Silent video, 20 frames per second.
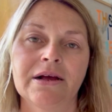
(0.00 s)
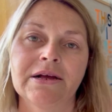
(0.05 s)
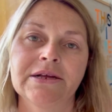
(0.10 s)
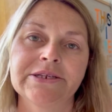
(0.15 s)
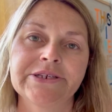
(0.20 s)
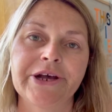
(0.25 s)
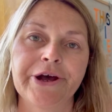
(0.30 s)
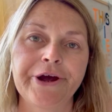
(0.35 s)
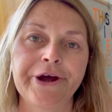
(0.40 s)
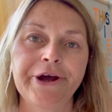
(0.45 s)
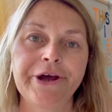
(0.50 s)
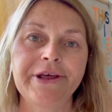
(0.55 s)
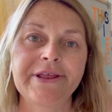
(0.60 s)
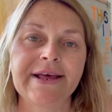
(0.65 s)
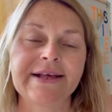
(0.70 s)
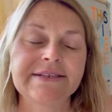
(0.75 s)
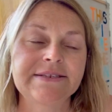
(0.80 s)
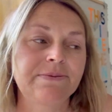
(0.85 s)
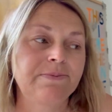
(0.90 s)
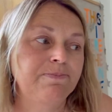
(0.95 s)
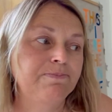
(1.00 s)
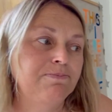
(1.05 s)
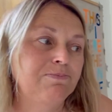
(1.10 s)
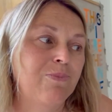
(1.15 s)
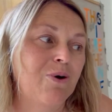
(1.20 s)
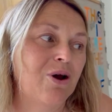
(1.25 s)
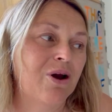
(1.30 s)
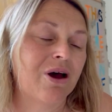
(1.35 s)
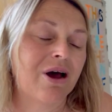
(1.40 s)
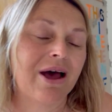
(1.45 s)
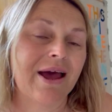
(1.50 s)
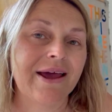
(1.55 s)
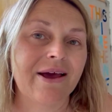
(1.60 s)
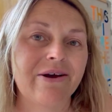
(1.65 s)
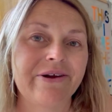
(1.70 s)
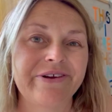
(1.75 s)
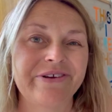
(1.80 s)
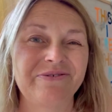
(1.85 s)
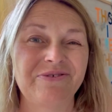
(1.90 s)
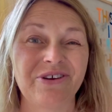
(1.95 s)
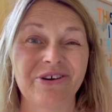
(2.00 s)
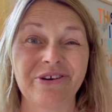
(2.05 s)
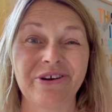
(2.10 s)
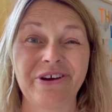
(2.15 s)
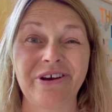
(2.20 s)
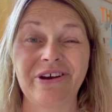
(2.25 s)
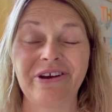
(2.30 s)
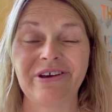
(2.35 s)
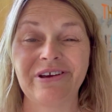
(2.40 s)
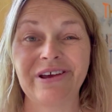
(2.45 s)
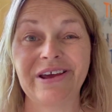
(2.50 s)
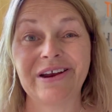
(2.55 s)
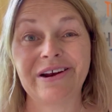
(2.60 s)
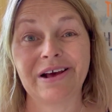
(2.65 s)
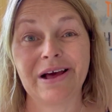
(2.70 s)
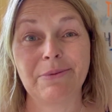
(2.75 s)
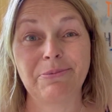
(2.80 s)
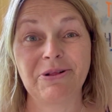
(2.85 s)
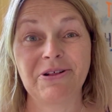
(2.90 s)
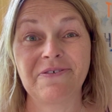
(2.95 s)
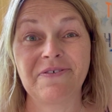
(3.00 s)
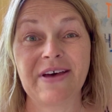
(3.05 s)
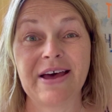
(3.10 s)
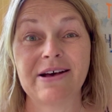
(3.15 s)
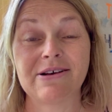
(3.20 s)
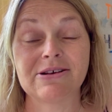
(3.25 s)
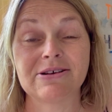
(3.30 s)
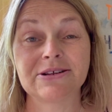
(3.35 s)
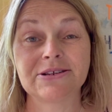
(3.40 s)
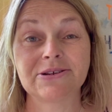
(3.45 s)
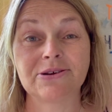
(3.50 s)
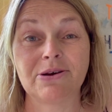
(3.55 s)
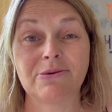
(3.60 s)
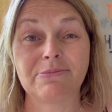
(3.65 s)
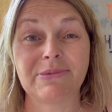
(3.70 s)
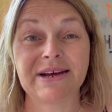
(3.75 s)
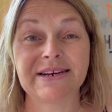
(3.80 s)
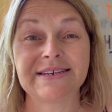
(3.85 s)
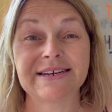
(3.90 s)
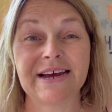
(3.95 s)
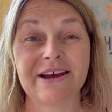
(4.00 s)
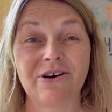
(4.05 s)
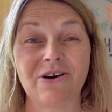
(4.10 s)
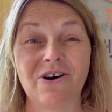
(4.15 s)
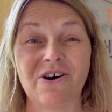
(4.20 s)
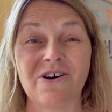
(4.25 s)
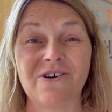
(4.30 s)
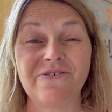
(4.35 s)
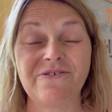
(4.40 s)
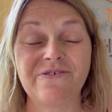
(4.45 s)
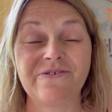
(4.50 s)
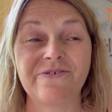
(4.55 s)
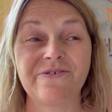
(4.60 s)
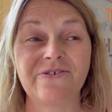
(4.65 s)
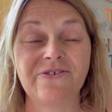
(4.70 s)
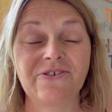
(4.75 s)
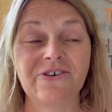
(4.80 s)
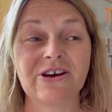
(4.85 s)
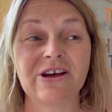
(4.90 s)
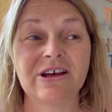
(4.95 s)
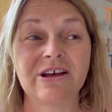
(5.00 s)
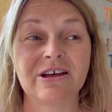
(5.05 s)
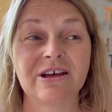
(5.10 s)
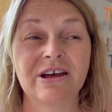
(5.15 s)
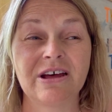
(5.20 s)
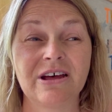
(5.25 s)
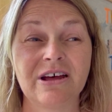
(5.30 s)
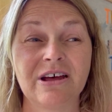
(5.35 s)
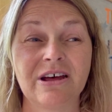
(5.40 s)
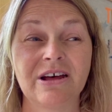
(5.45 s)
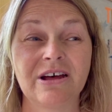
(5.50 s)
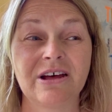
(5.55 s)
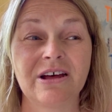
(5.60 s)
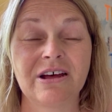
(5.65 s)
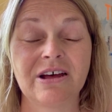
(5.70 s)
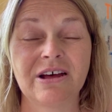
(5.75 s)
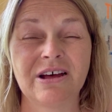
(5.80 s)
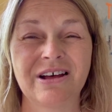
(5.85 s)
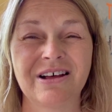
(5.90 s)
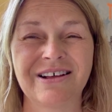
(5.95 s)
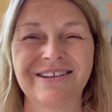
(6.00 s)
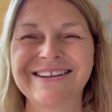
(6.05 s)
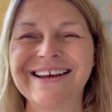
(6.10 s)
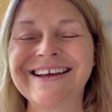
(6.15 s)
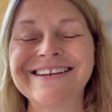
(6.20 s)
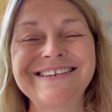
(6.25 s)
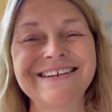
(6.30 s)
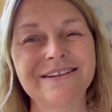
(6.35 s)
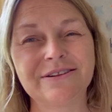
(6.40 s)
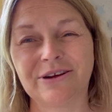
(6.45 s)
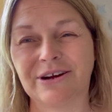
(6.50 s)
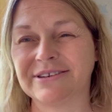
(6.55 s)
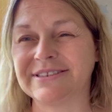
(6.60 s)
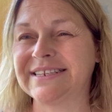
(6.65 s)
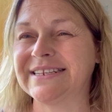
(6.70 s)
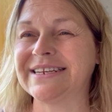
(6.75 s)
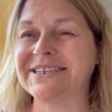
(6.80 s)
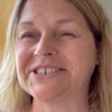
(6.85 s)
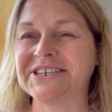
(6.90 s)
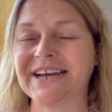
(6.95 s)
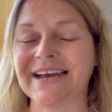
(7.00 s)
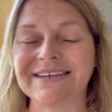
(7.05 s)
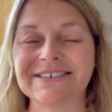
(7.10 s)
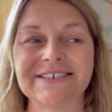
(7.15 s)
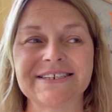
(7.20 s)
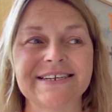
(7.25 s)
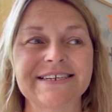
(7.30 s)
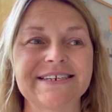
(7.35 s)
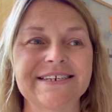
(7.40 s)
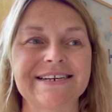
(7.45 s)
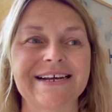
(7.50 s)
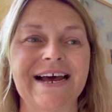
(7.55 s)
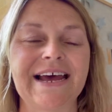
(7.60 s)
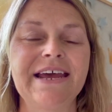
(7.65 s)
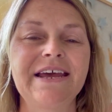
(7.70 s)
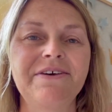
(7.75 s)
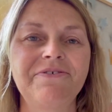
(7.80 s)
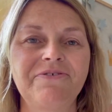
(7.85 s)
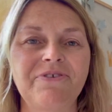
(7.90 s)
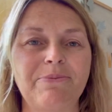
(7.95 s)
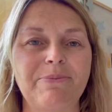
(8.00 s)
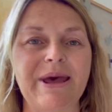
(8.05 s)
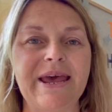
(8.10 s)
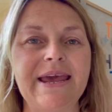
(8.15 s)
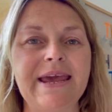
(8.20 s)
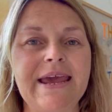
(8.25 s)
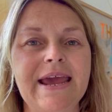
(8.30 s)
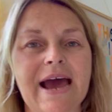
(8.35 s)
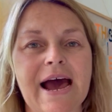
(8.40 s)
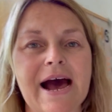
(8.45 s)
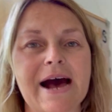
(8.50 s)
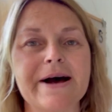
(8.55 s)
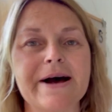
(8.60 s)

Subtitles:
So that's what I kind of do in a couple of hours on my day off. Like, I did a lot of stitching actually today for me.